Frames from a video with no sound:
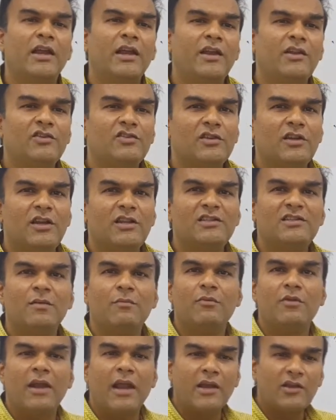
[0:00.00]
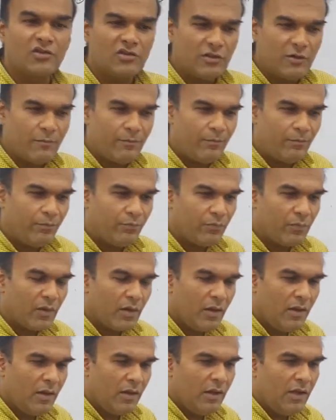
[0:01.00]
addition and subtraction.
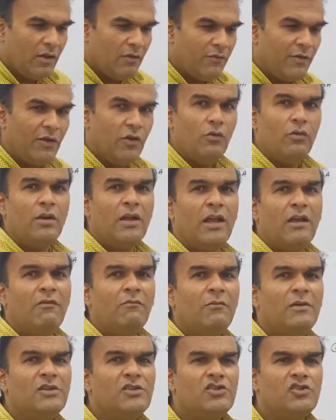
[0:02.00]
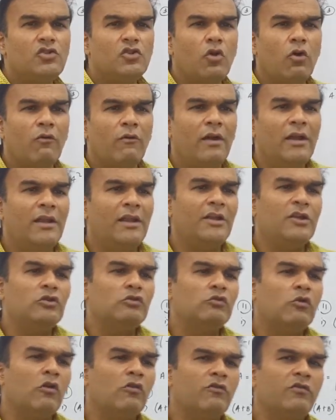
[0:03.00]
We don't have much novelty
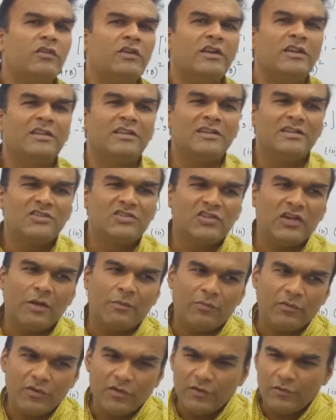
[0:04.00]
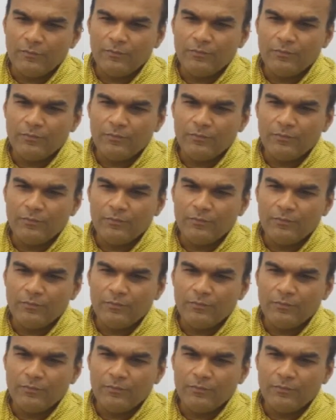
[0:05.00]
to offer in this chapter.